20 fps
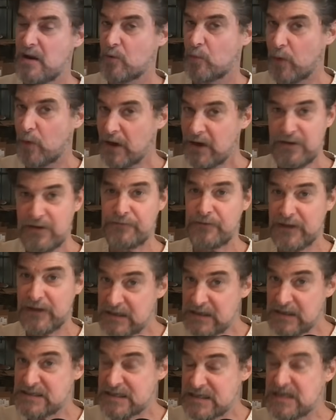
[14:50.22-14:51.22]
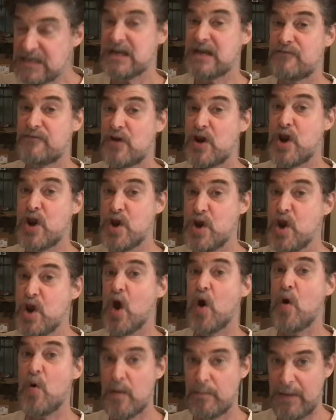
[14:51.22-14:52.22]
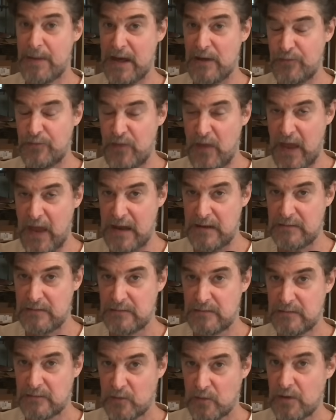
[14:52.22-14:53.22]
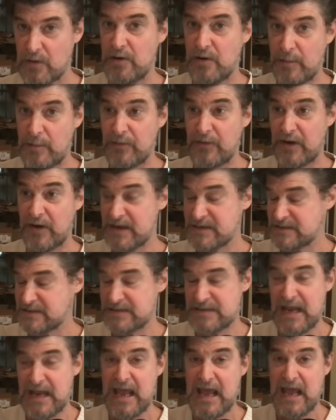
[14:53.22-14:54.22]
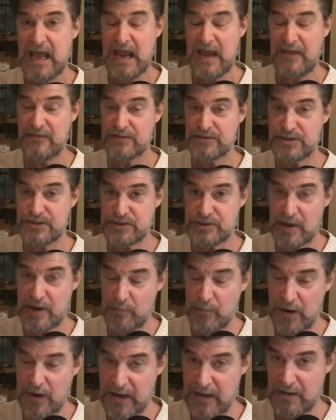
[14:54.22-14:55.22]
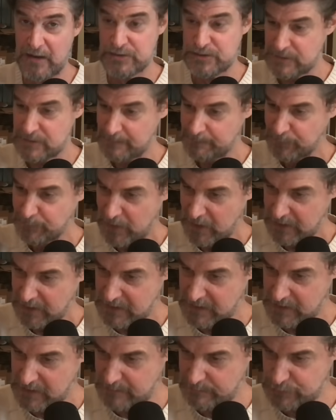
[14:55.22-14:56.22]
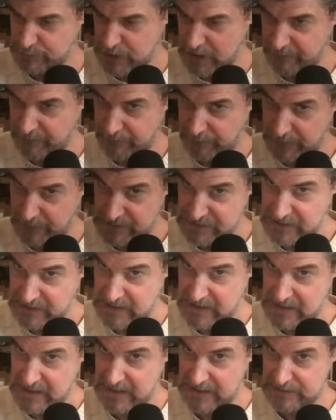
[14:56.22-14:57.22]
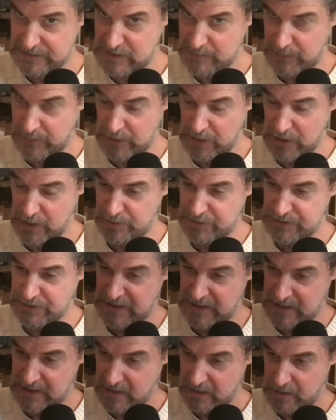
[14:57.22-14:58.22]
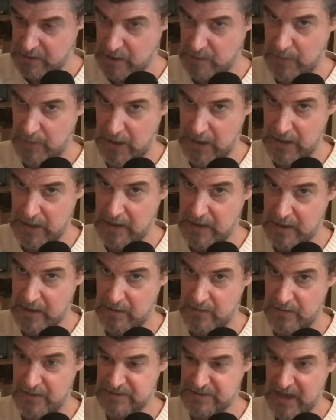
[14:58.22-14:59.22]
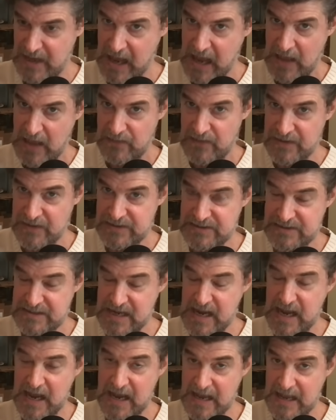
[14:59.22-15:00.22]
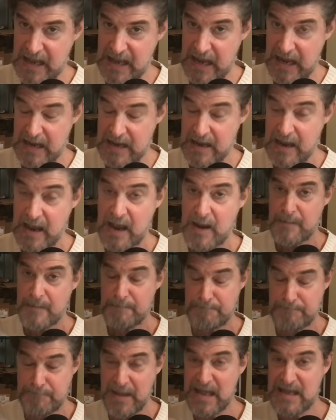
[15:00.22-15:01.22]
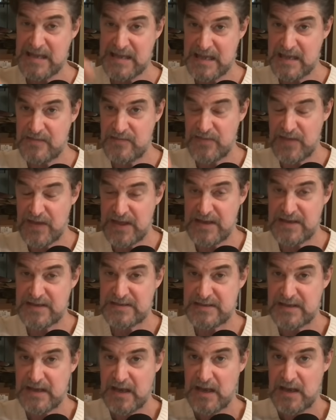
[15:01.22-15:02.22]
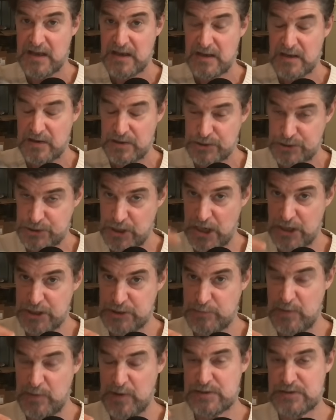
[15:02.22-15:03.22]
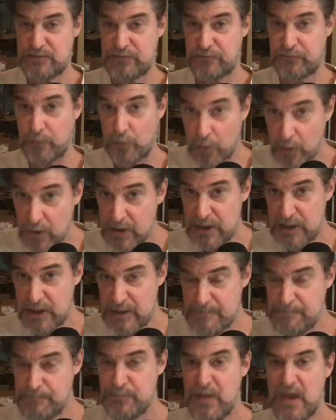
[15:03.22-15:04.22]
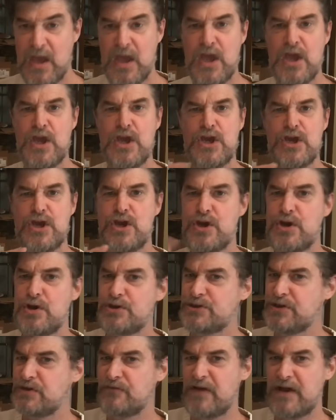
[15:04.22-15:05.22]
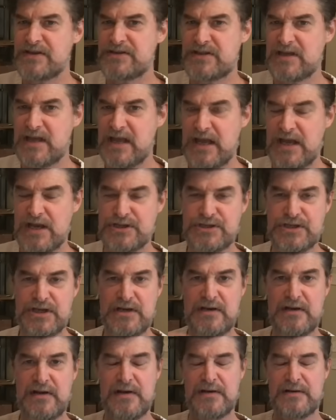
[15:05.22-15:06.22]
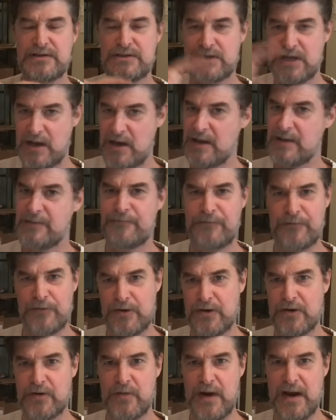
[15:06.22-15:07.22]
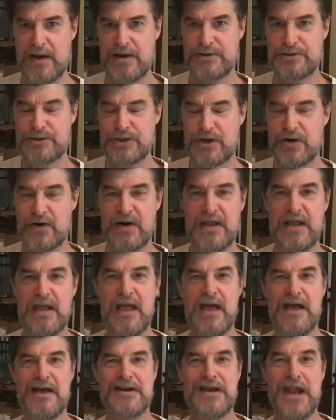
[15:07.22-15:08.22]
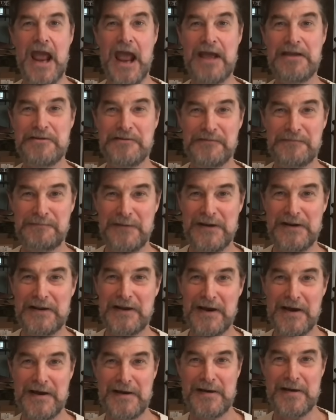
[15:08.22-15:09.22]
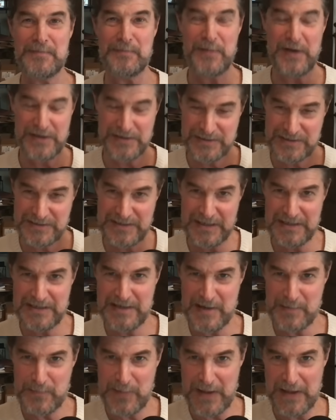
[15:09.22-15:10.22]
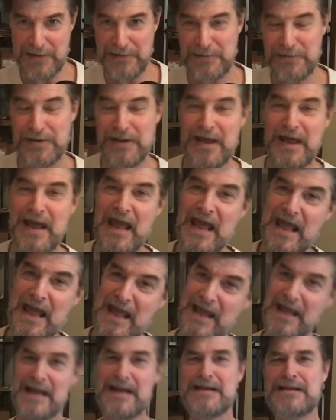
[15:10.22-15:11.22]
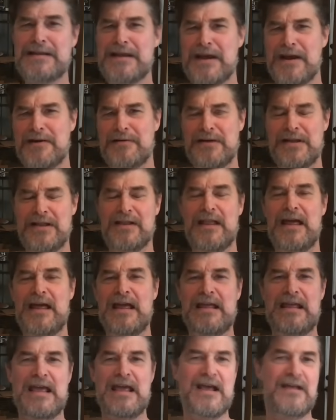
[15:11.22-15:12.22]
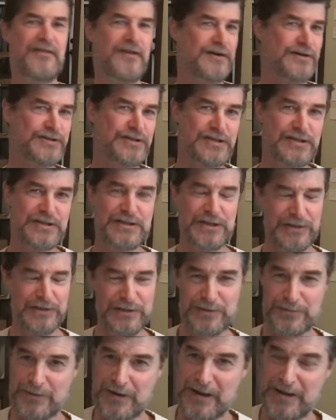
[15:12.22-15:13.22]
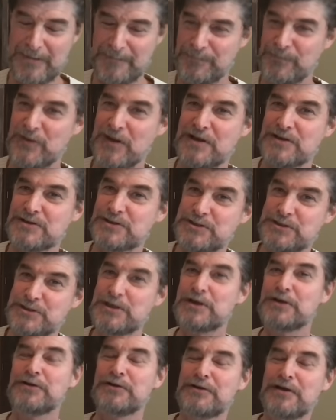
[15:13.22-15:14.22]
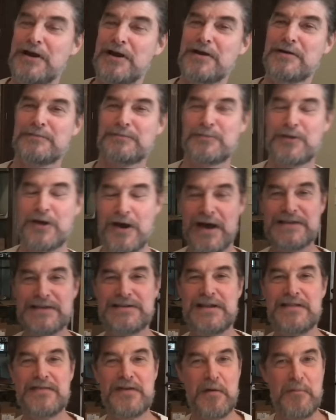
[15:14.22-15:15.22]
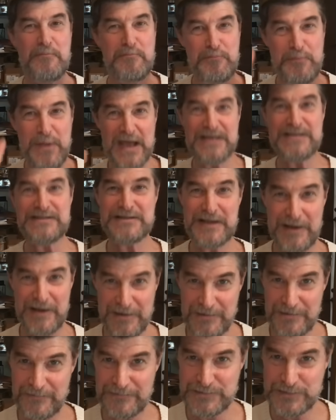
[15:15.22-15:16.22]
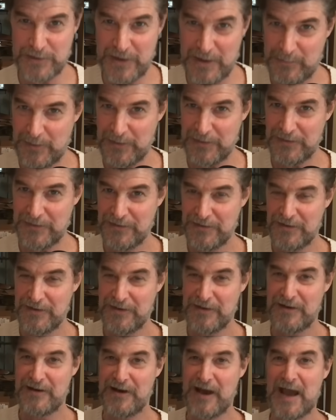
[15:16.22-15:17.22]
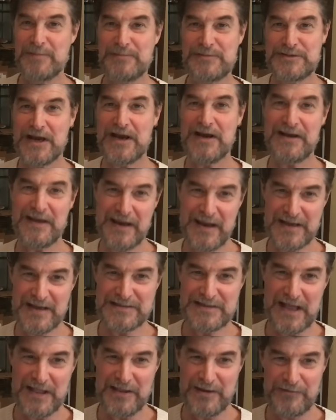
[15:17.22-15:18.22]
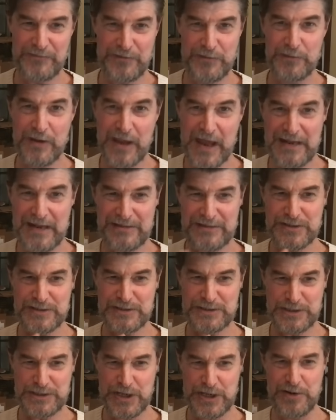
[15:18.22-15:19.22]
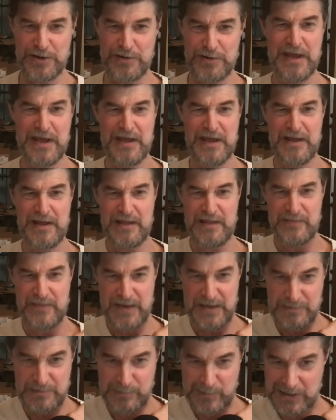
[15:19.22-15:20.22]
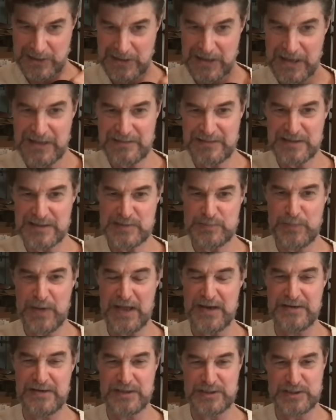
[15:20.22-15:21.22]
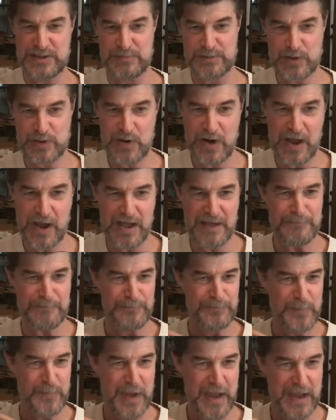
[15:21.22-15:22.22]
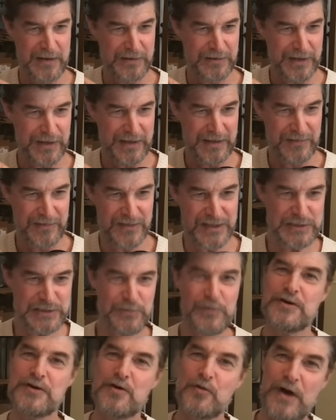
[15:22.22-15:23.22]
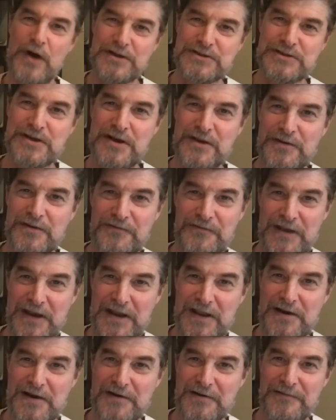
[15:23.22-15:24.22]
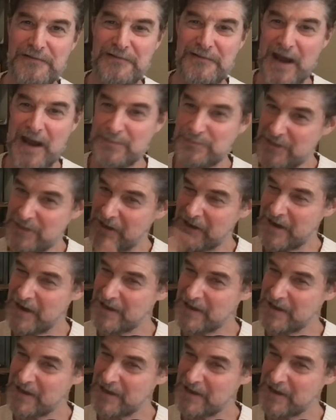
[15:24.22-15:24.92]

What if he didn't even know about that or know about the cases? And there's someone else, Hakeem Jeffries, Nancy Pelosi, Kamala Harris, the CIA, making these judgments for him? Huge investigation, time for a grand jury. Now you've been caught up on Sidney Powell and Carrie Lake. They're still around, still causing the best kind of trouble. I'm Doug in Exile, and if you like this show, then click this button to subscribe and click this one to watch another video. I'm Doug in